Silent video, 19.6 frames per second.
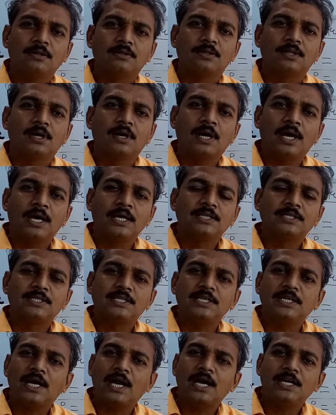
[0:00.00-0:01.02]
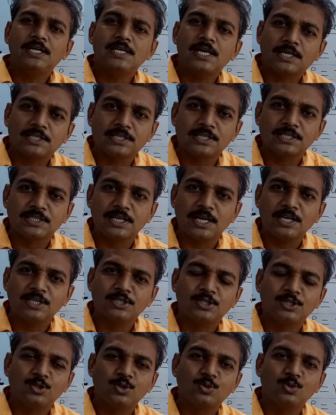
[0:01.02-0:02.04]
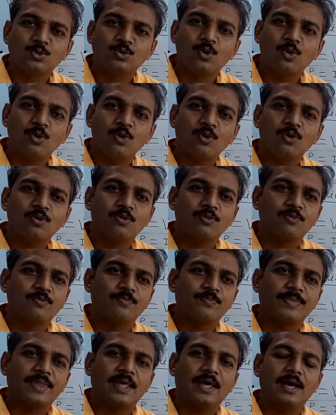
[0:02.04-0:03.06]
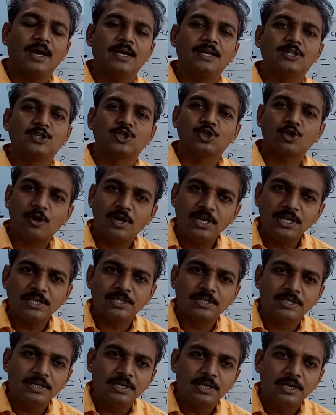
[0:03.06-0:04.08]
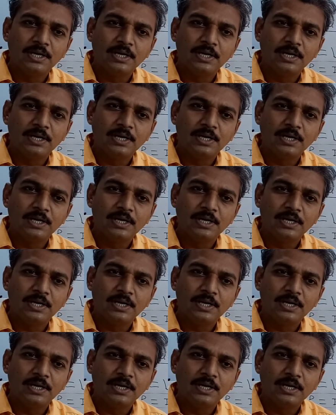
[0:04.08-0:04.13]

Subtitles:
The NCERT exercise, you go and solve it,